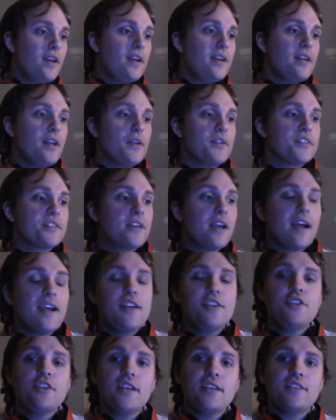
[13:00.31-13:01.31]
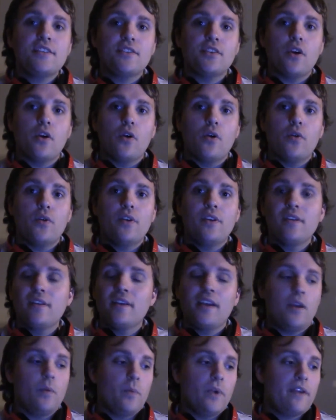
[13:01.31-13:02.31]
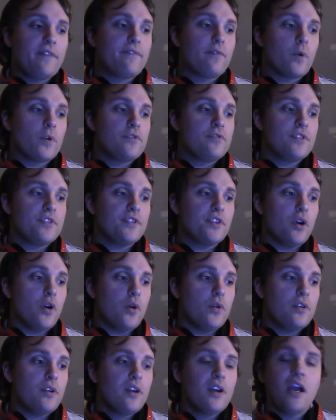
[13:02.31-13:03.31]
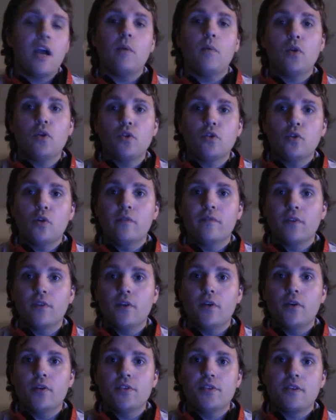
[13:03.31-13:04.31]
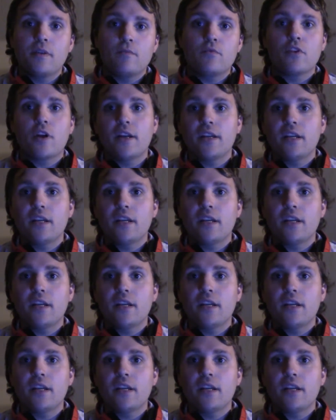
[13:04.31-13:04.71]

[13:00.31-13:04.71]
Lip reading: Now, Sky Chase Zone and Wing Fortress Zone, I won't go over those. I'm trying to